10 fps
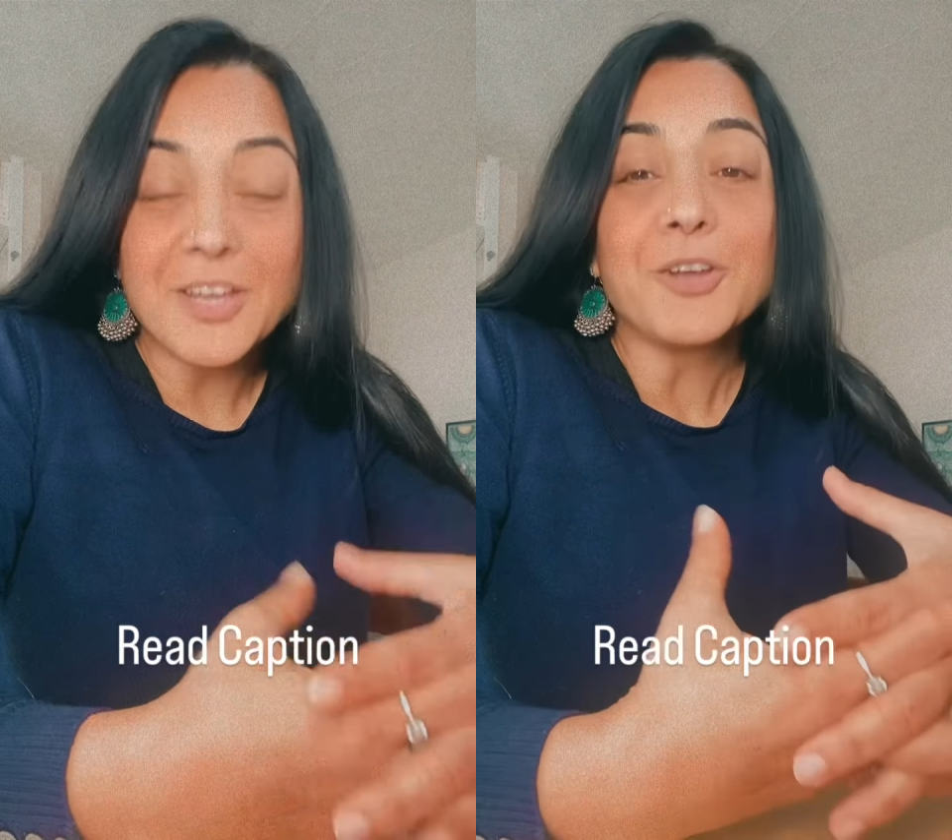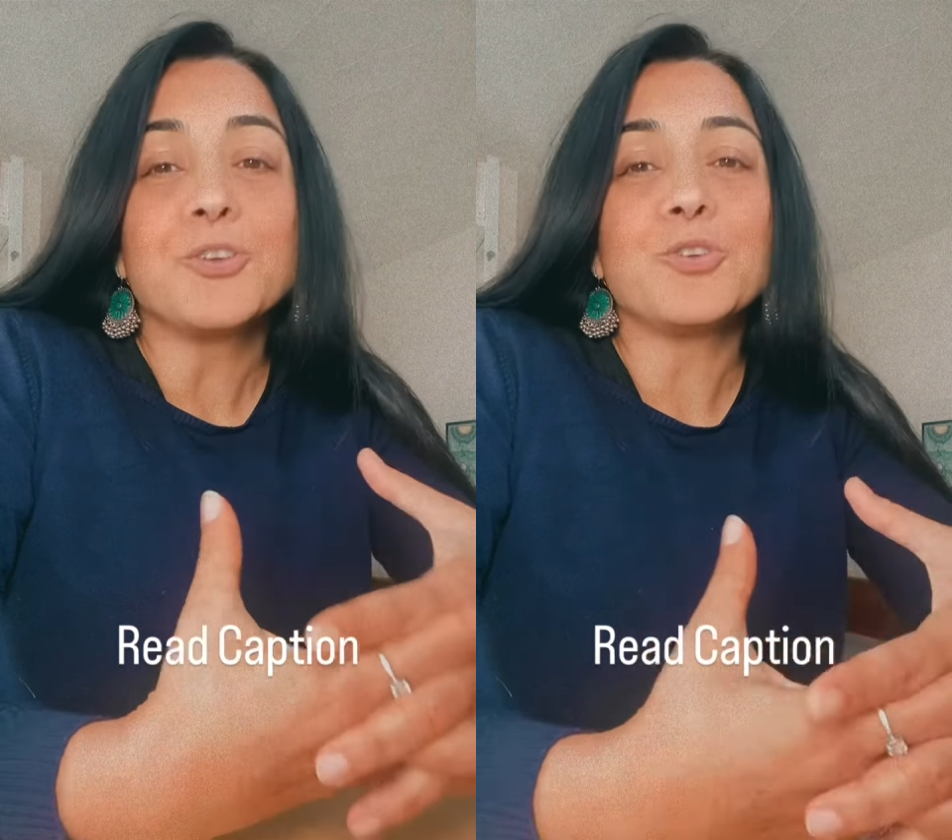
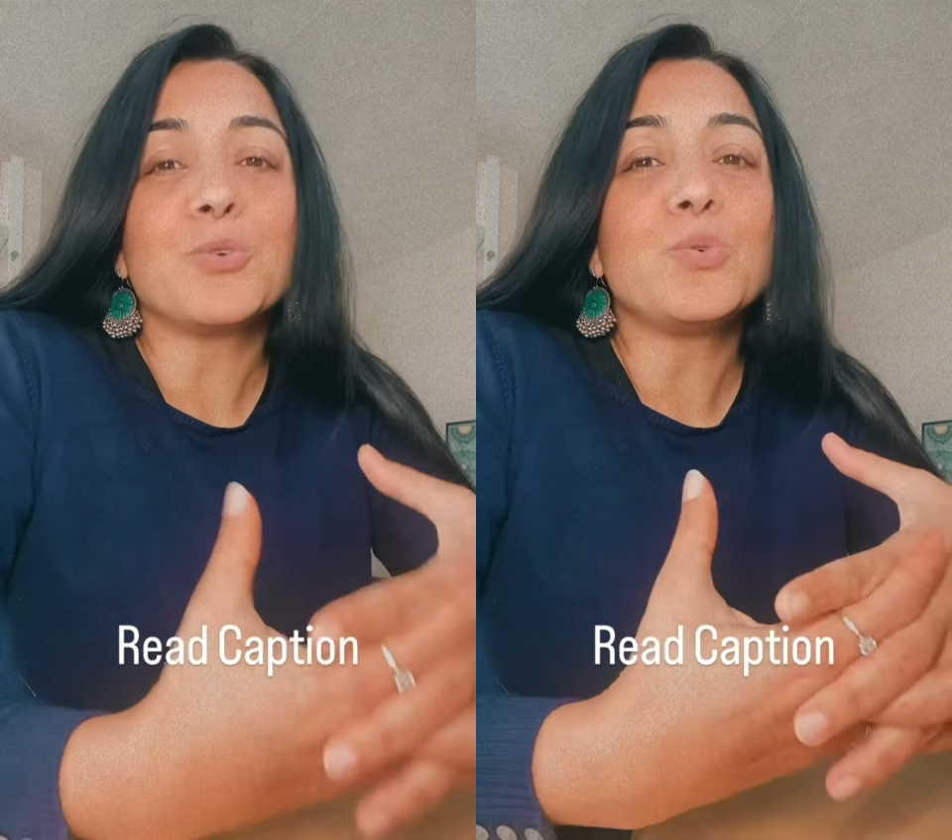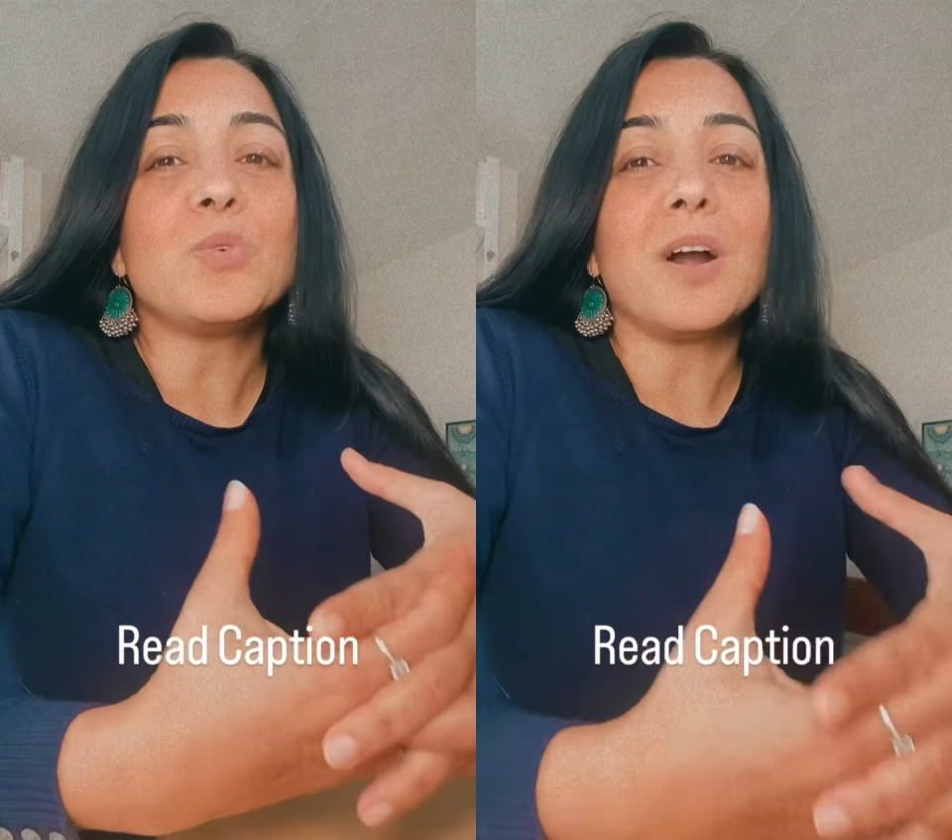
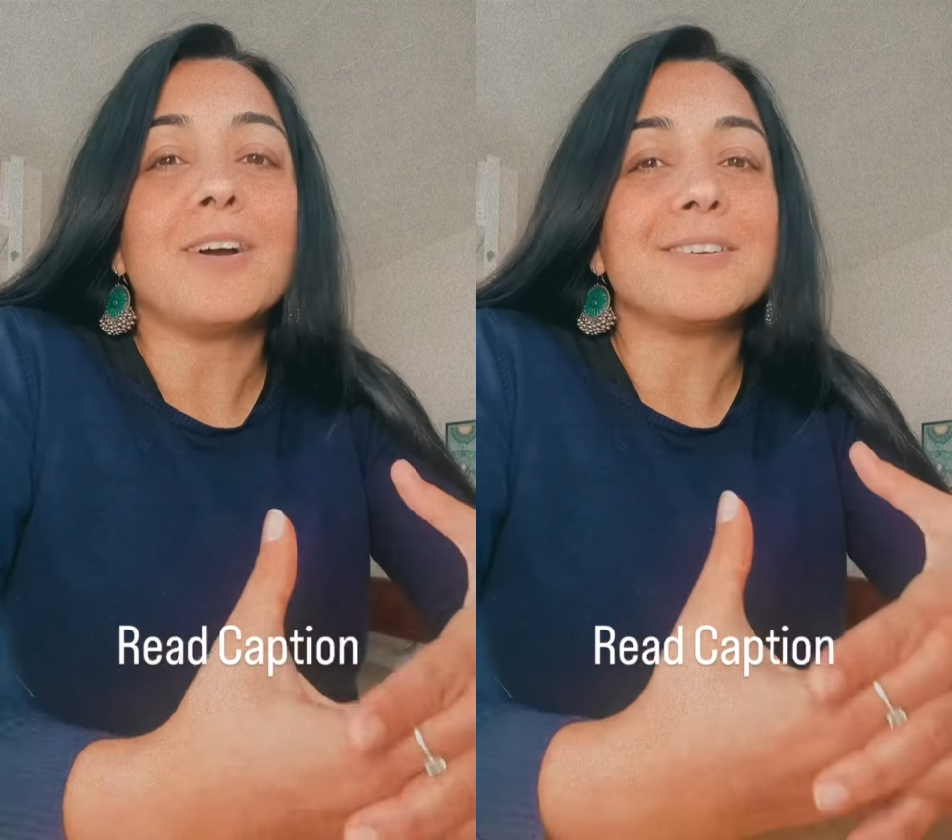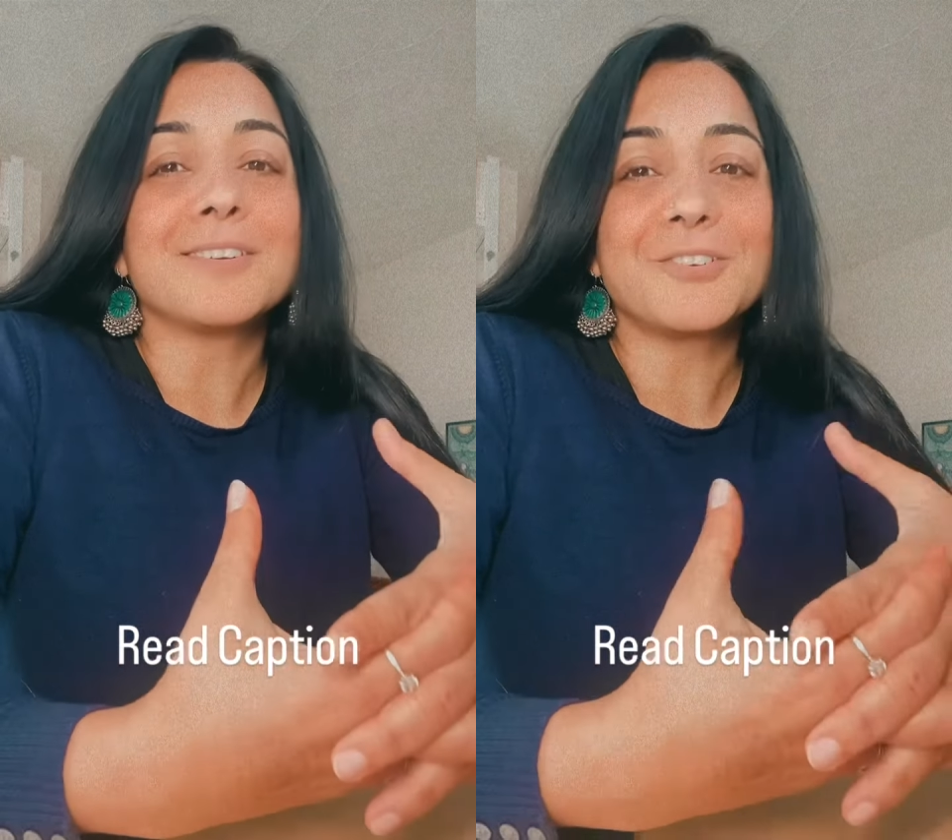You are
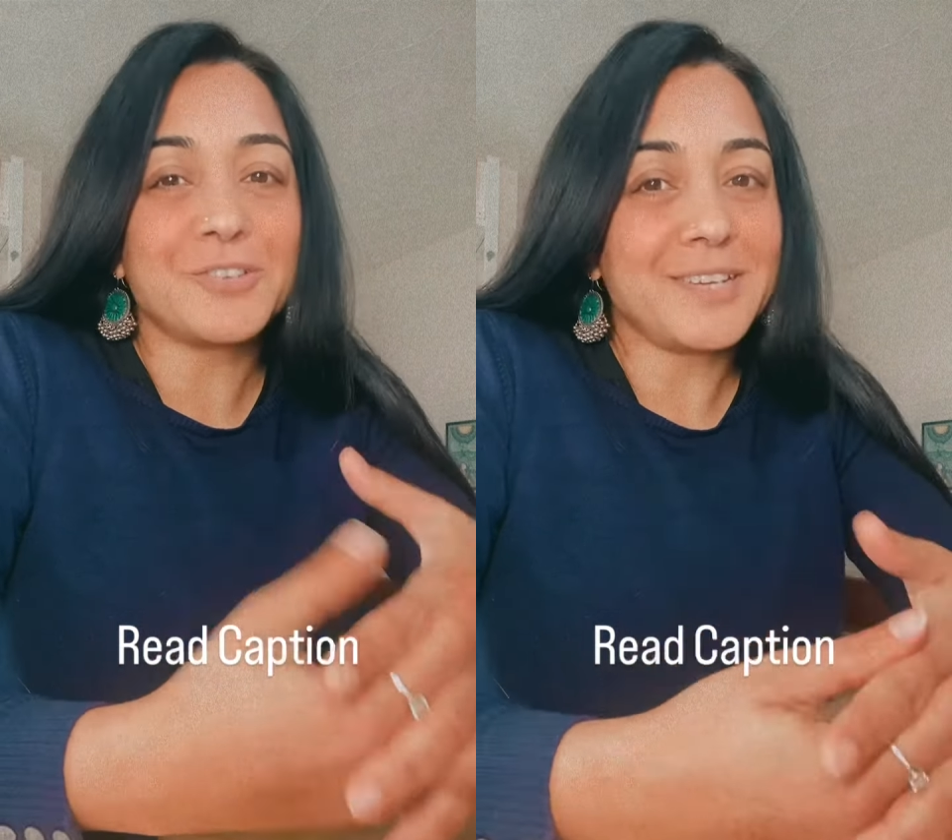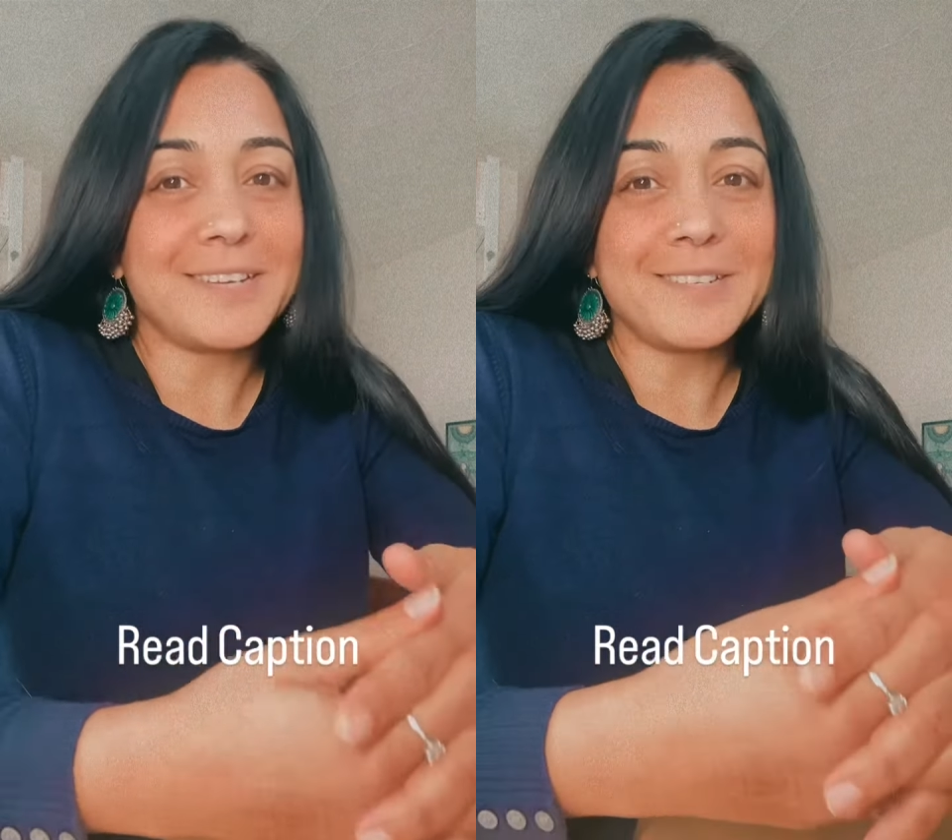a
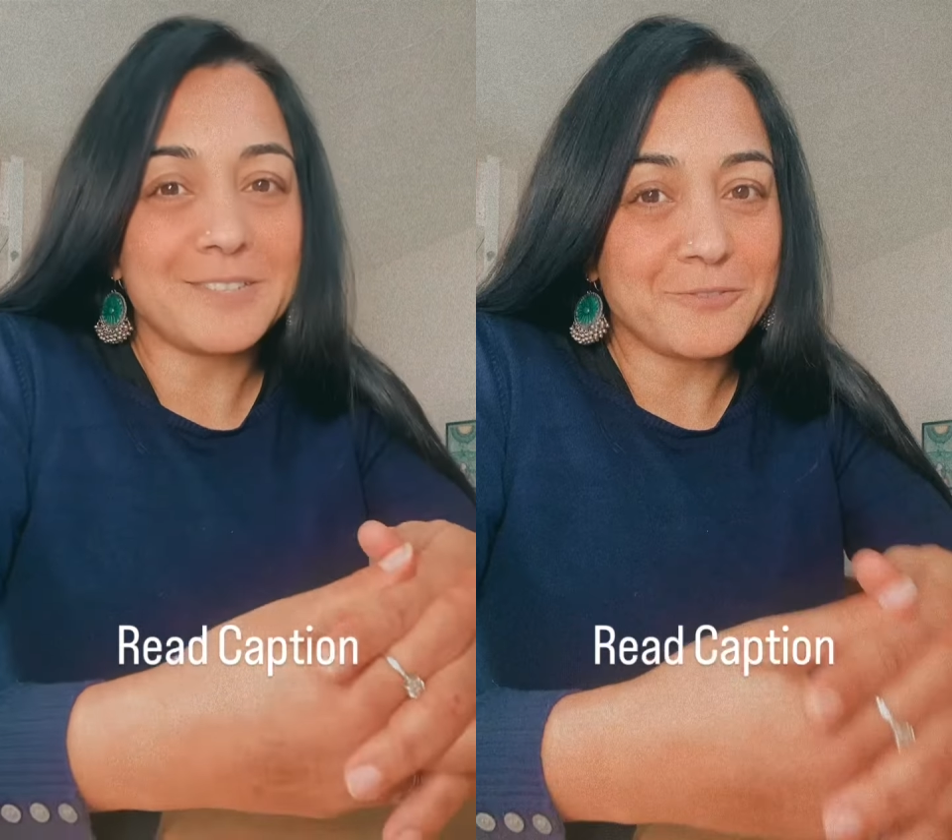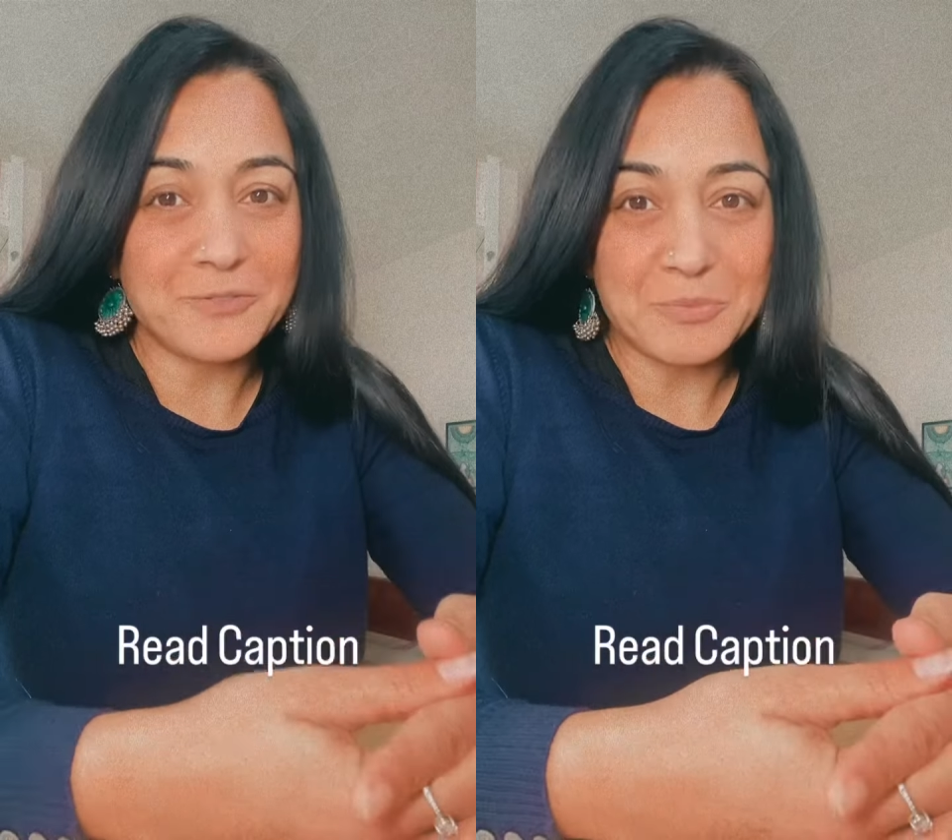
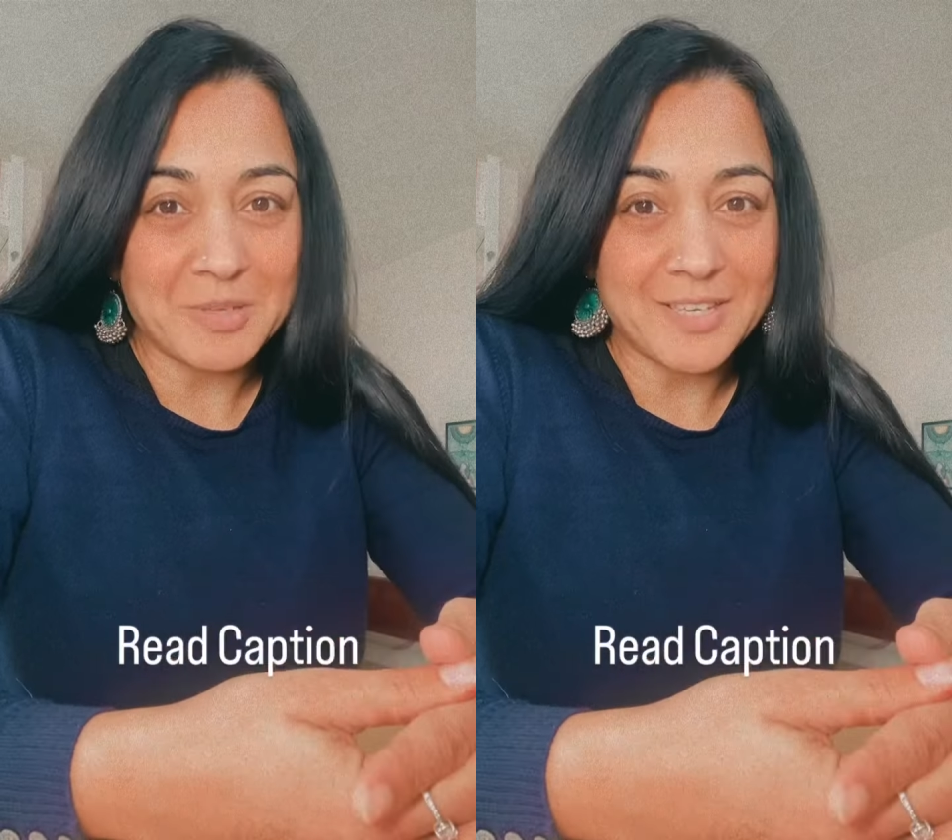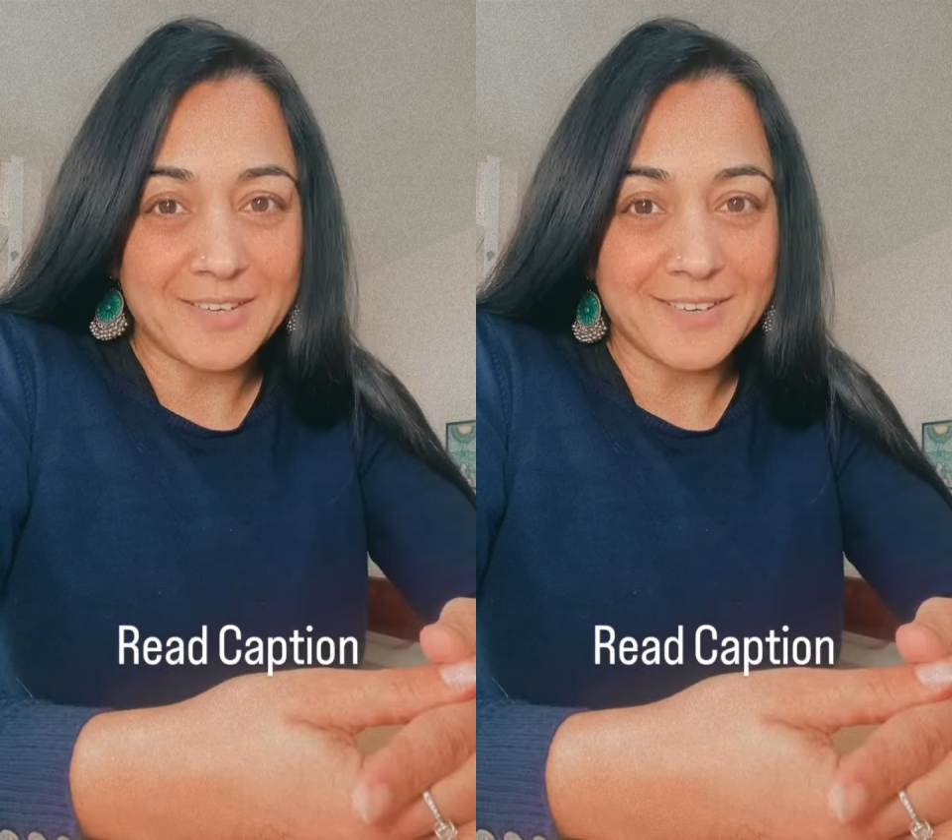creative
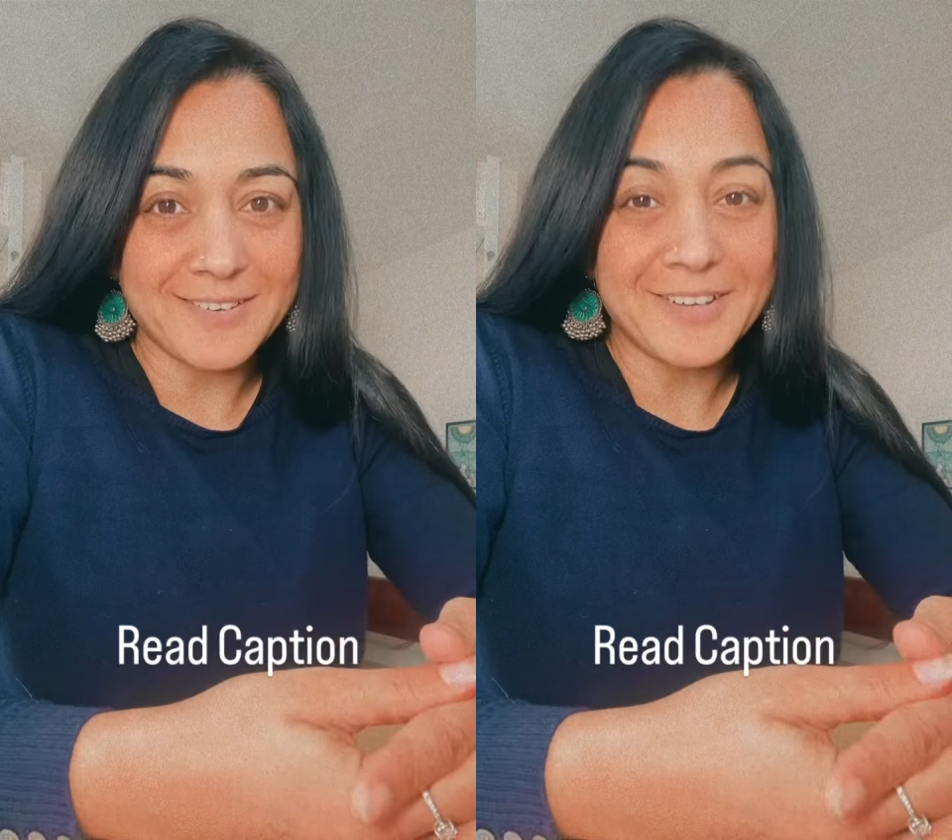being.